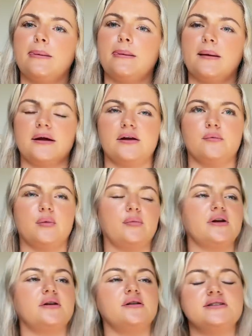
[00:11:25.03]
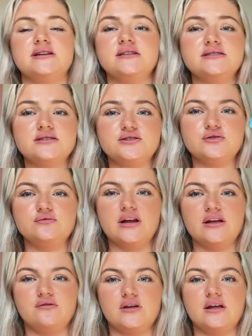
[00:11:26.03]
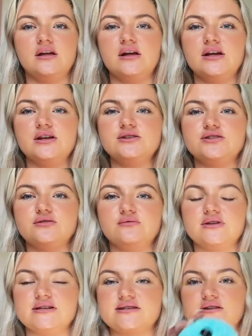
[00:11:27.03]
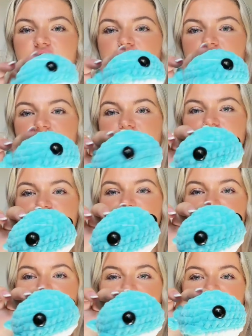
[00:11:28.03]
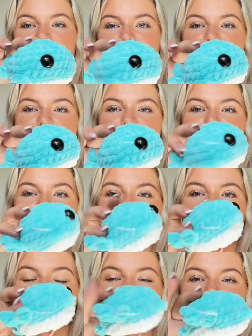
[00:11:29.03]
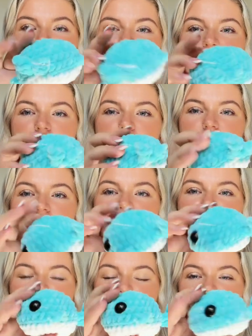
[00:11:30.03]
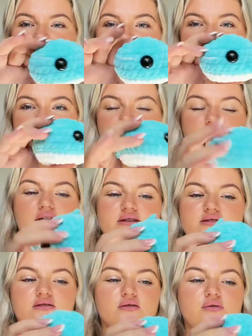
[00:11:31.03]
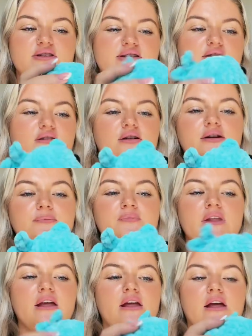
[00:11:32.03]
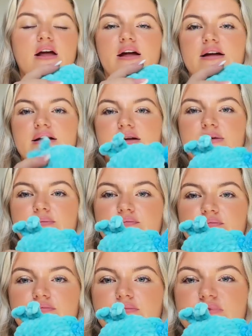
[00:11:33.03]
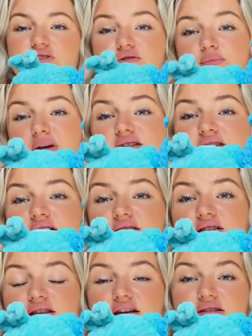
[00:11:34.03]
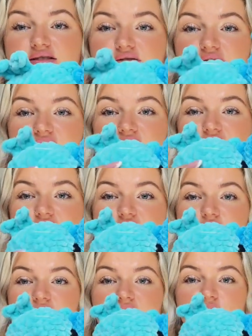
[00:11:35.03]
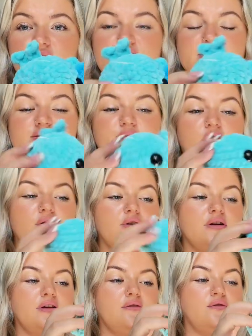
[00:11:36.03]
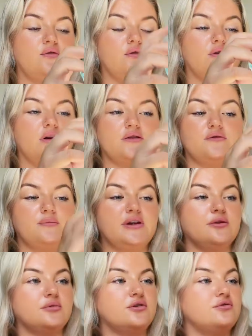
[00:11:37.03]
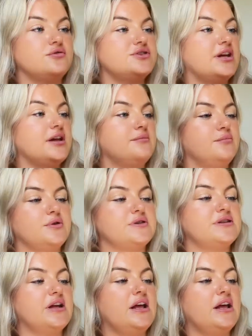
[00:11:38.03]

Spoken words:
I can't remember. I think I did 2 navy, 2 in this colour, and 2 in this kind of turquoisey, light turquoisey colour. So depending on the thickness of the yarn, that's why one is smaller if you're not familiar with crocheting. But